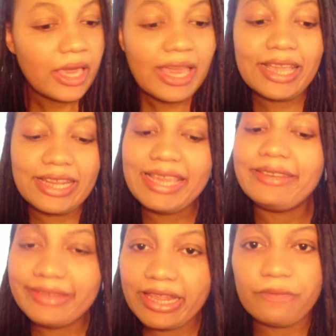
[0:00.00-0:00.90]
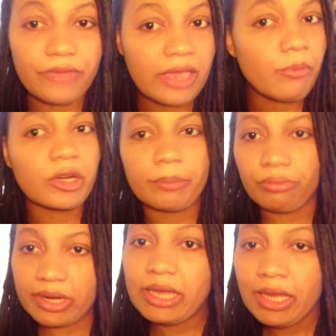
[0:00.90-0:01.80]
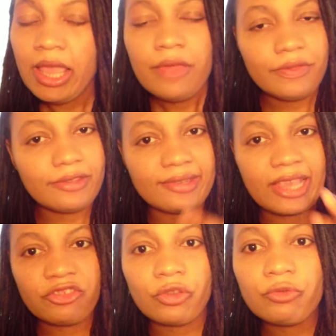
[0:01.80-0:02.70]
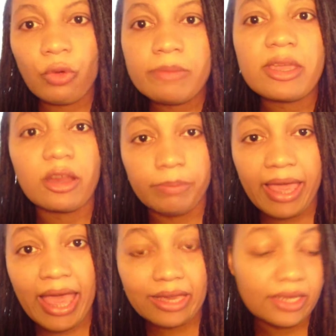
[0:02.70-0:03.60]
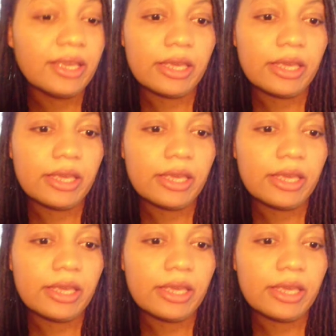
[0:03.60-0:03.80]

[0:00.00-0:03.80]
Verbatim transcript: and he, if they were to bring the Celestial toy maker back,